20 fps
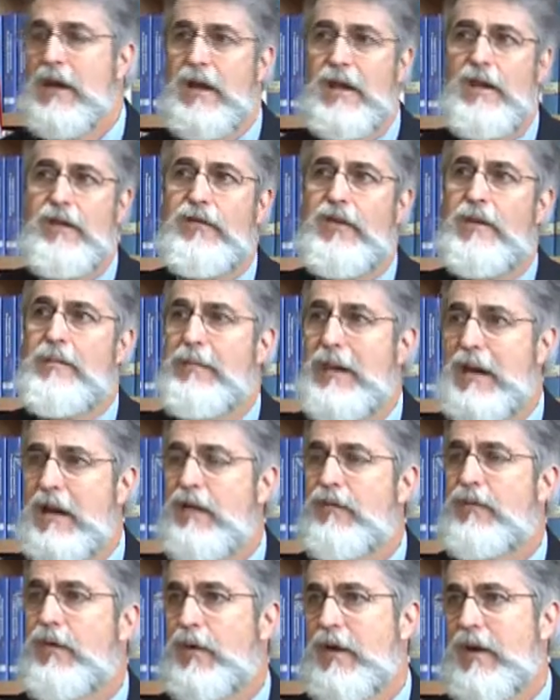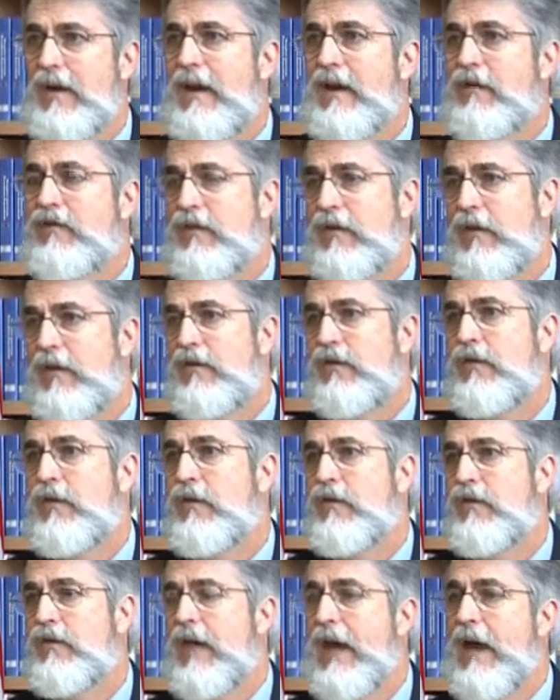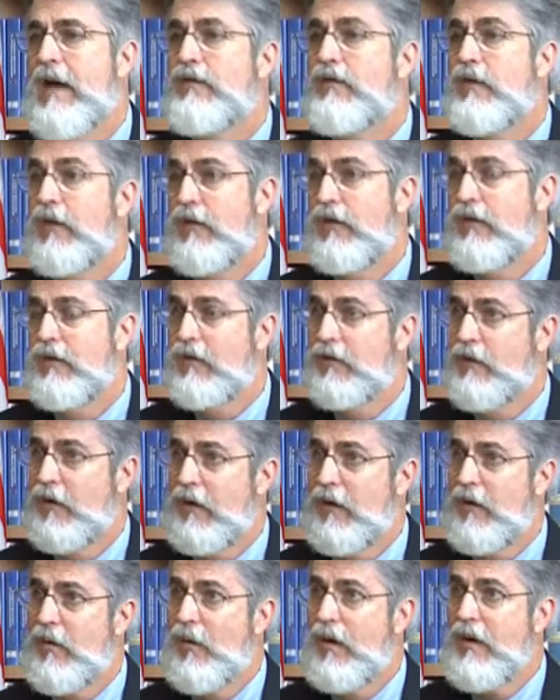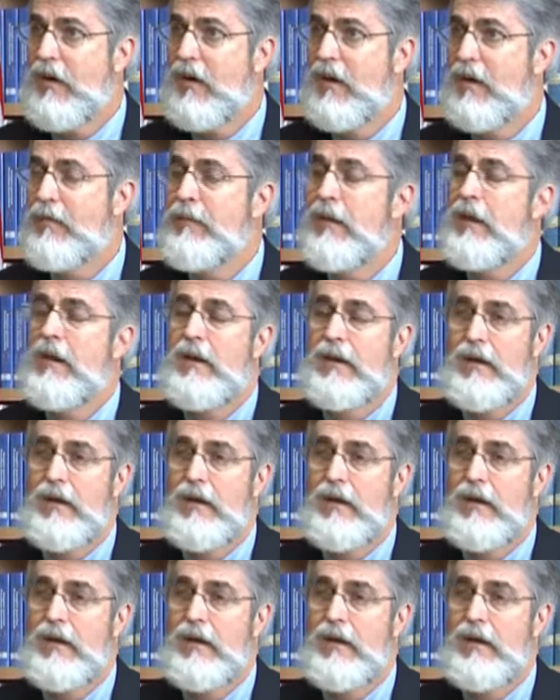is the meaningful connection the students have to the curriculum,